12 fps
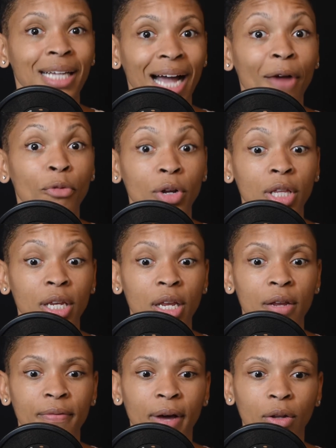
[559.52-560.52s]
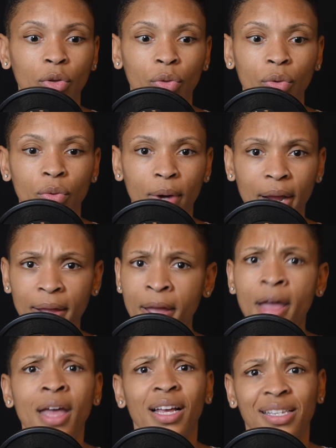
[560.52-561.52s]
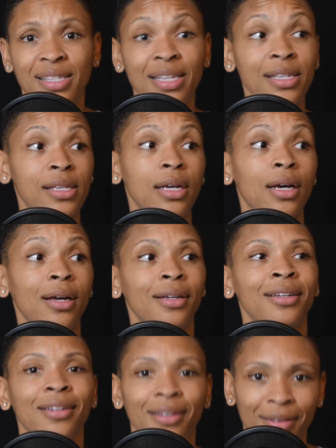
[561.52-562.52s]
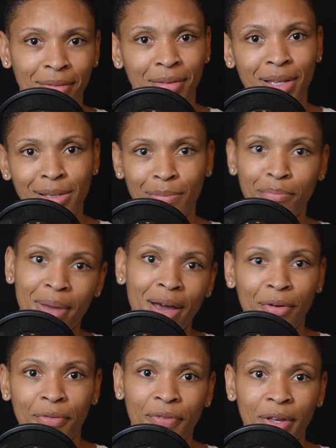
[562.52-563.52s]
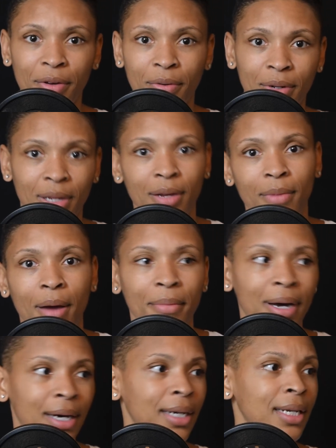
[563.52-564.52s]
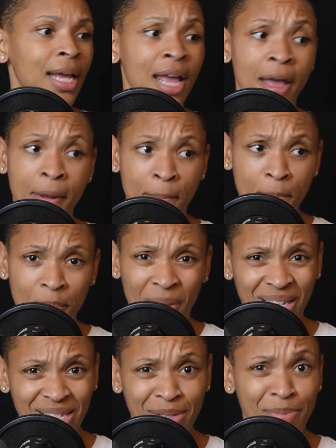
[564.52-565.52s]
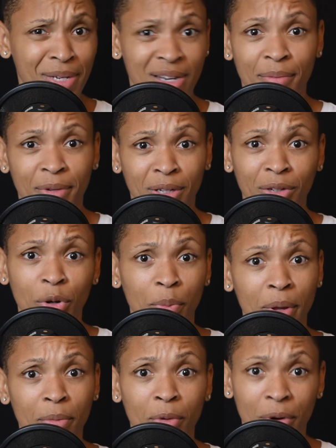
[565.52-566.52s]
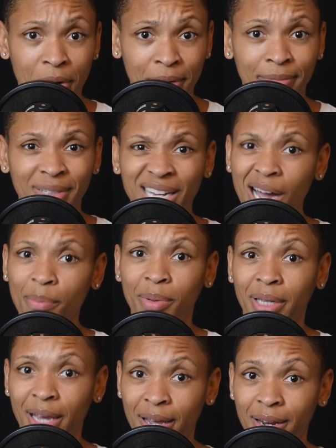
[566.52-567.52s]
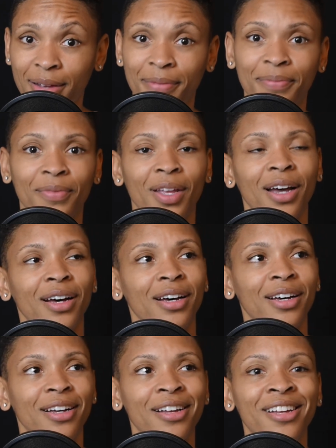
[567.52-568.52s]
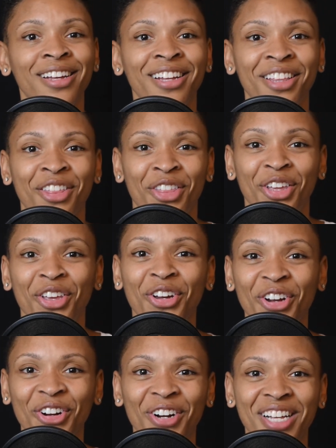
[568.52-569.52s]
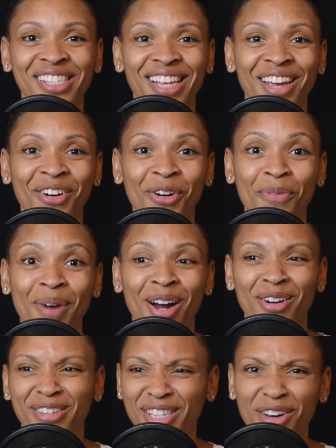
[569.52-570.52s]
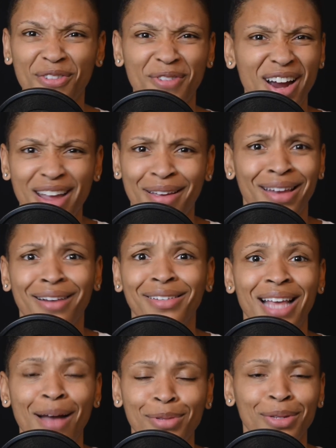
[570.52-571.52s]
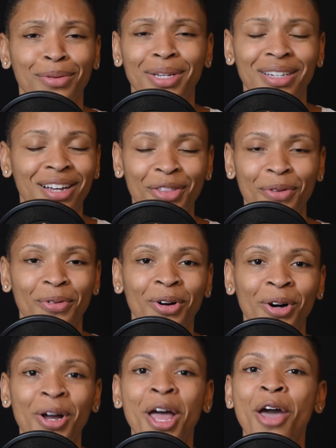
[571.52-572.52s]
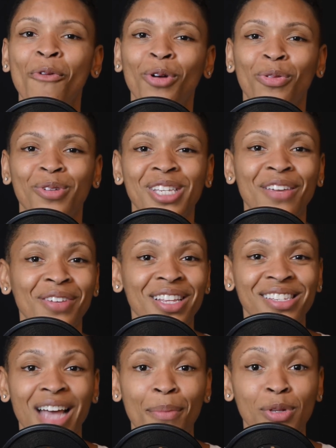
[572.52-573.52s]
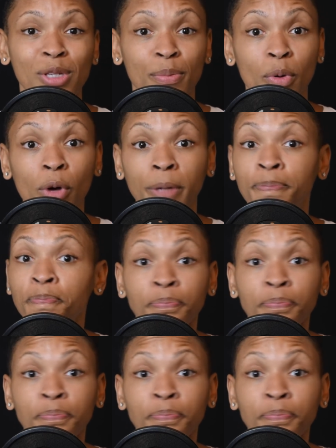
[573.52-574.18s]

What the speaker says: I really need to follow through, right? Because this battlefield in my mind, this is becoming a little bit more complicated than your girl can take on by herself, right? And there's absolutely nothing wrong with receiving this type of support.